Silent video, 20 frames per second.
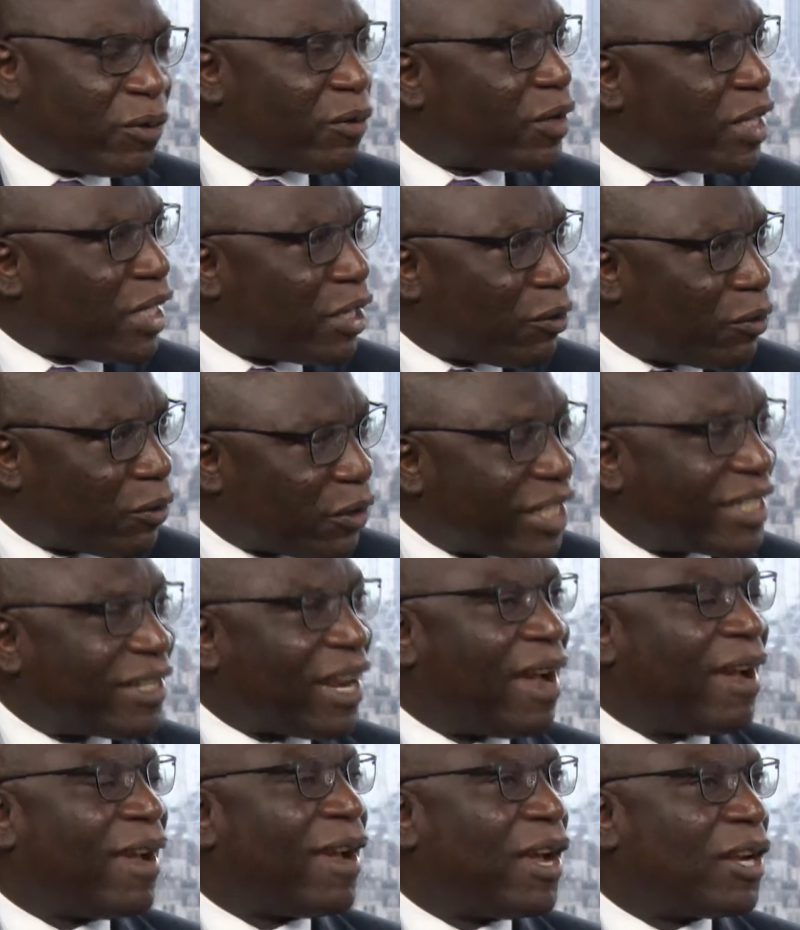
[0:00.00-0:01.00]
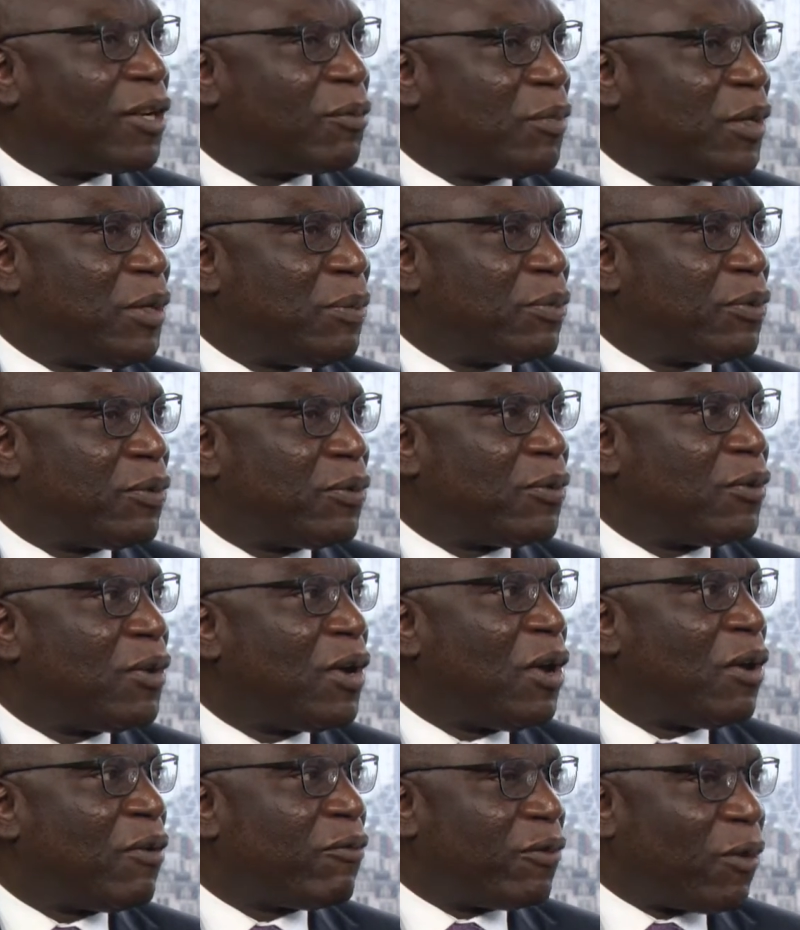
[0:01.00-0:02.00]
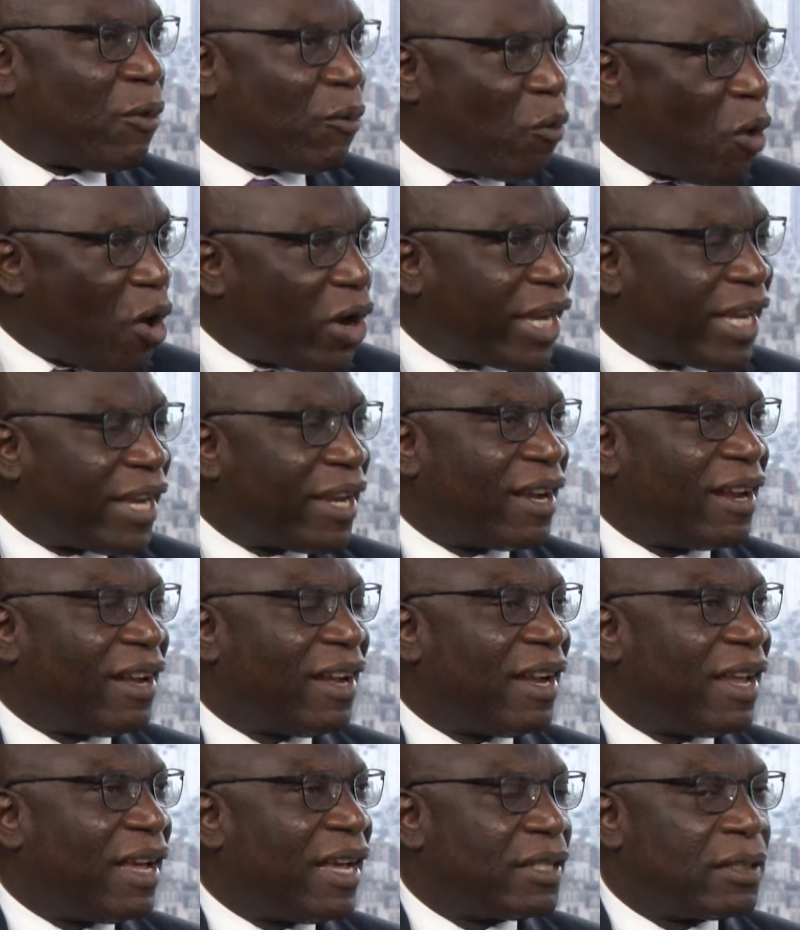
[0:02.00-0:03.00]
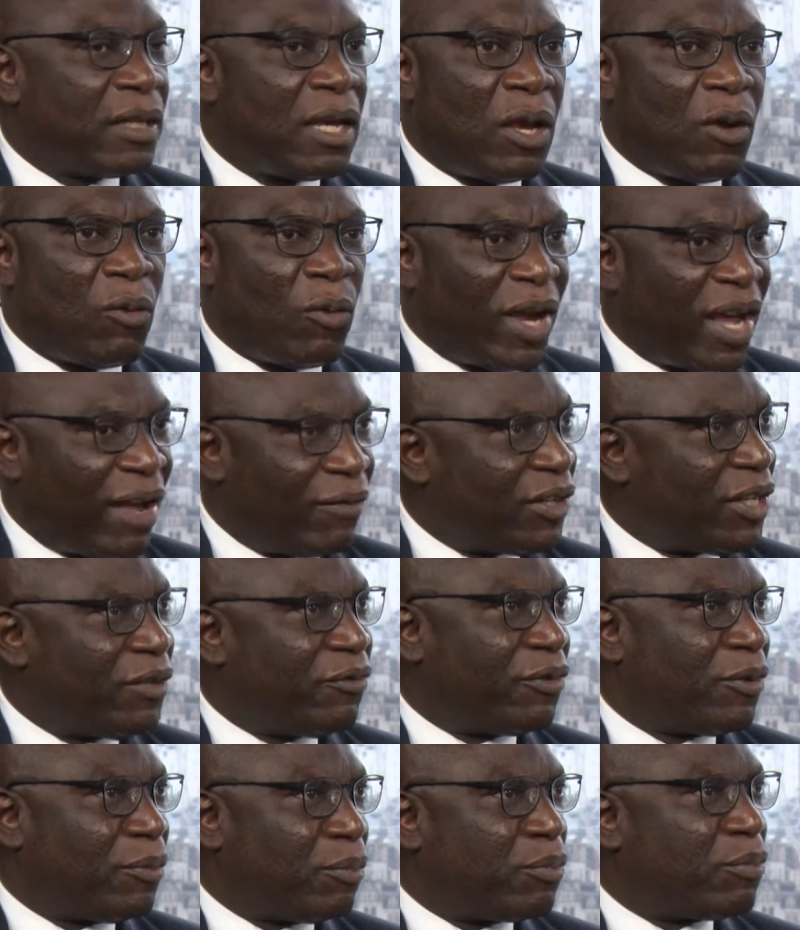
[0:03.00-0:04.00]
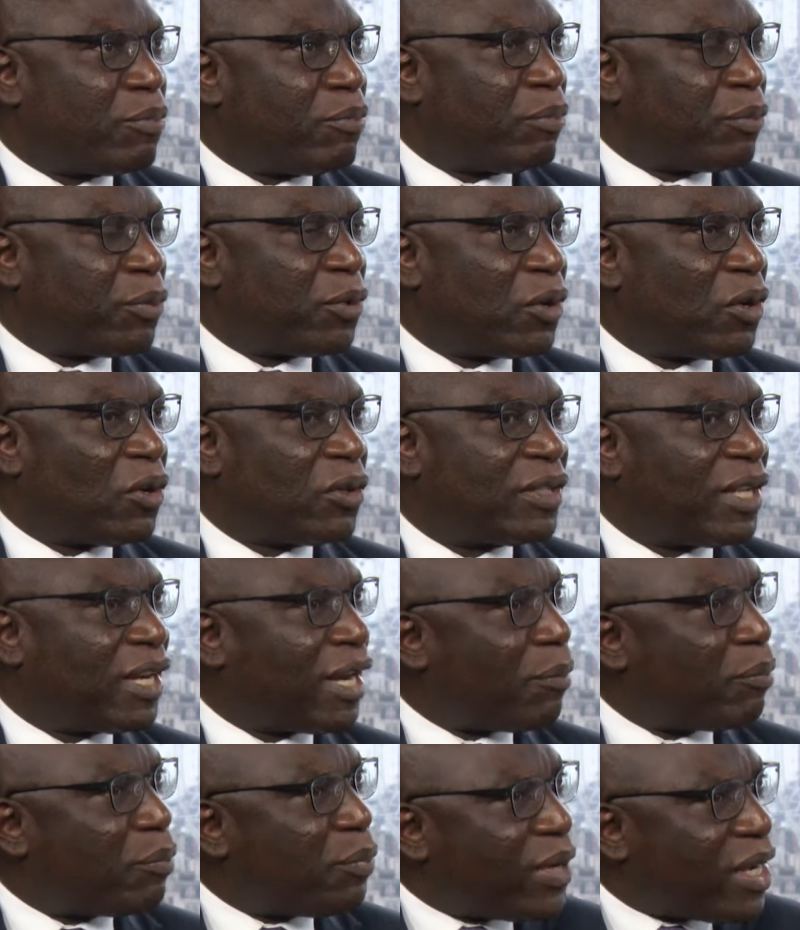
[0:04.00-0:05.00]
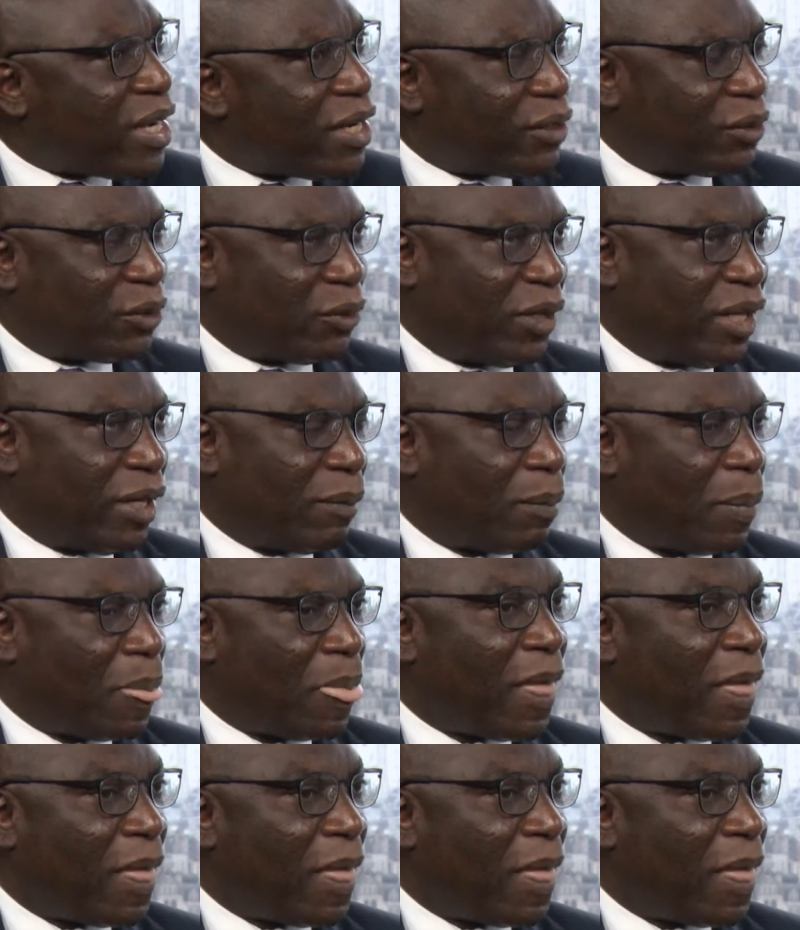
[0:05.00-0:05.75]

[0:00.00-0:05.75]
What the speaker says: retired people, for working class, we have different products that appeal to them.